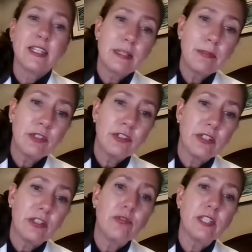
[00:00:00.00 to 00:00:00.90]
similar
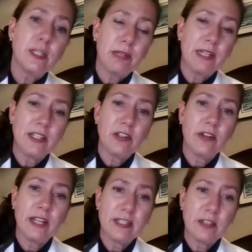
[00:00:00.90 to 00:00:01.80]
to Lucy's Place
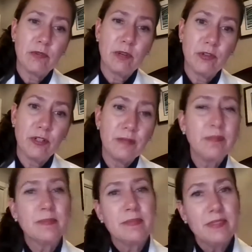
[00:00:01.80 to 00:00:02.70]
on Essa Road.
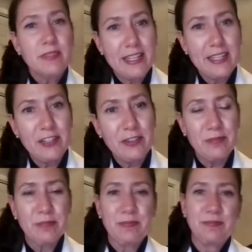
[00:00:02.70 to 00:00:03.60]
Thank
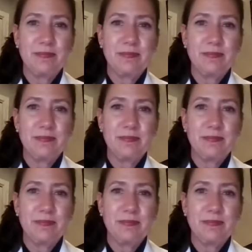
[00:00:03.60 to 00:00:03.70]
you.